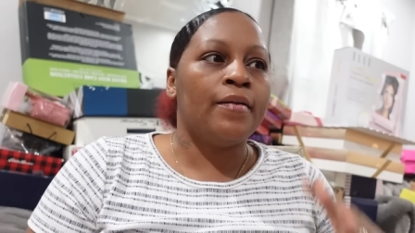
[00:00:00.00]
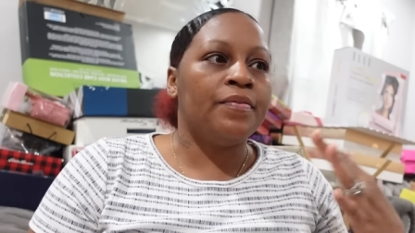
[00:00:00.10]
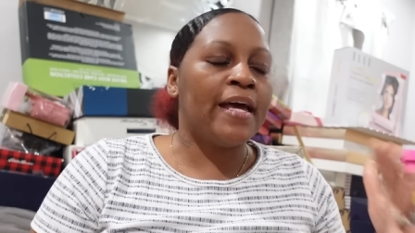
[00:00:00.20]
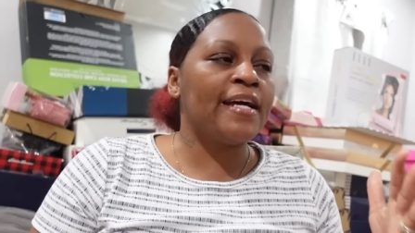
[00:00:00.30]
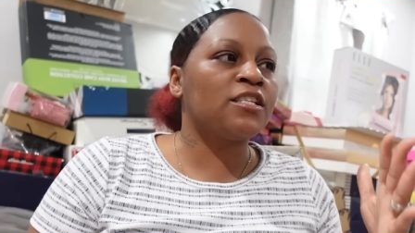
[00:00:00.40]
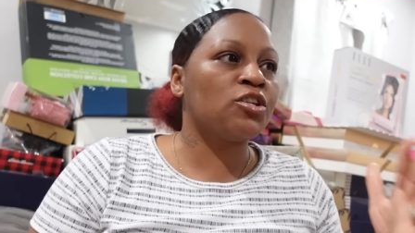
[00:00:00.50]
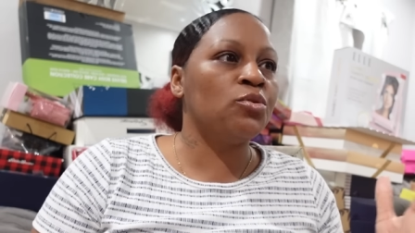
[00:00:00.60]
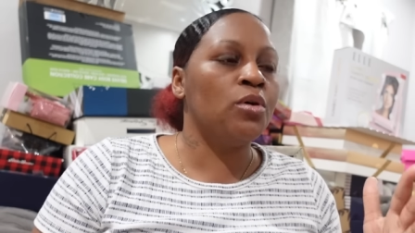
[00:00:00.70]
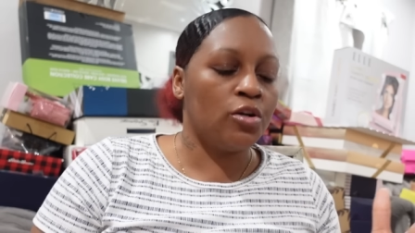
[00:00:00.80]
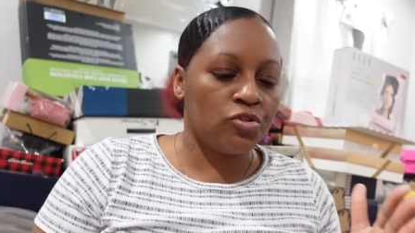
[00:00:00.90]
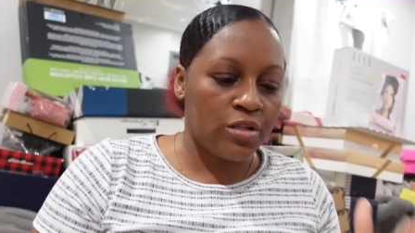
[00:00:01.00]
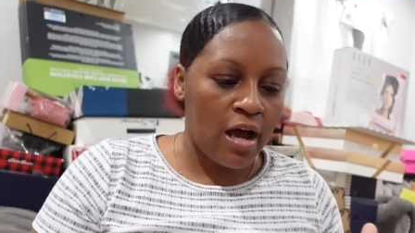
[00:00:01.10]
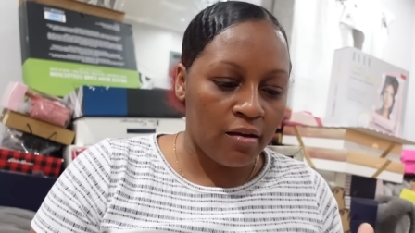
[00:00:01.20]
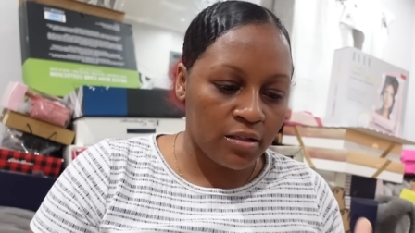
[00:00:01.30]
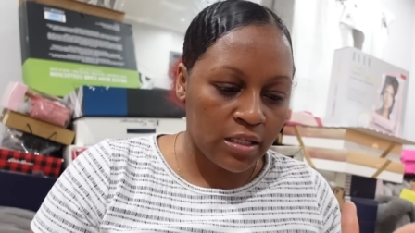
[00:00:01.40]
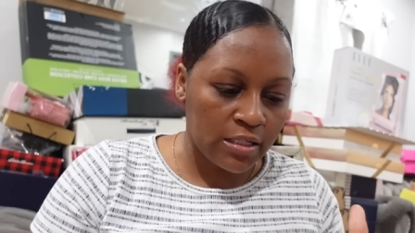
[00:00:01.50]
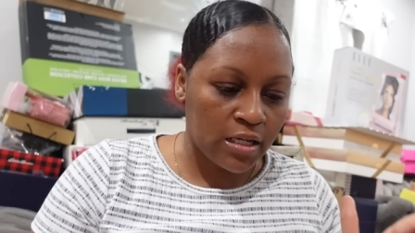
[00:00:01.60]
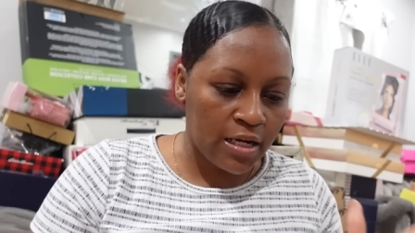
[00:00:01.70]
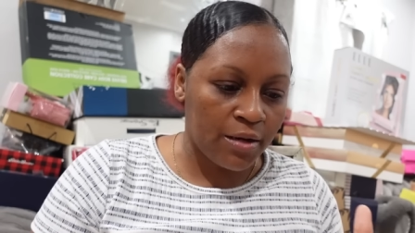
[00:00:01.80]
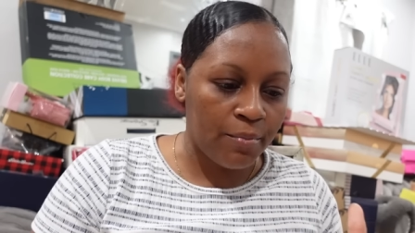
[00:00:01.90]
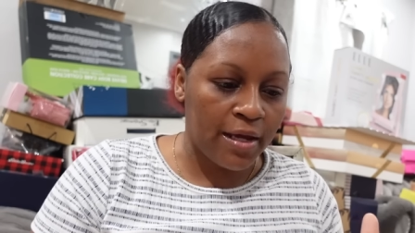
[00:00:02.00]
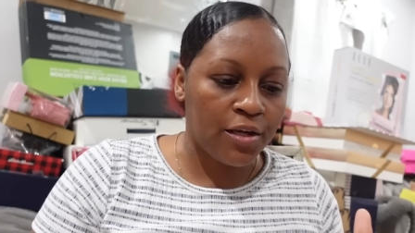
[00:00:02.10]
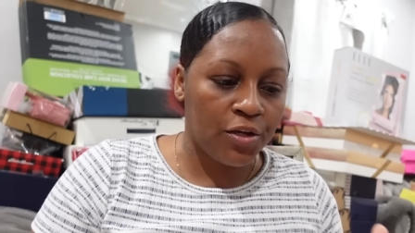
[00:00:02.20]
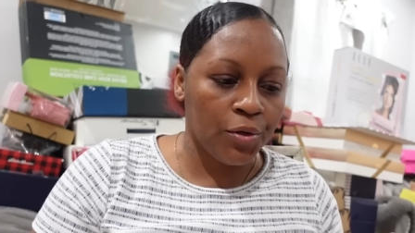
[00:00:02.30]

that $200 is going to make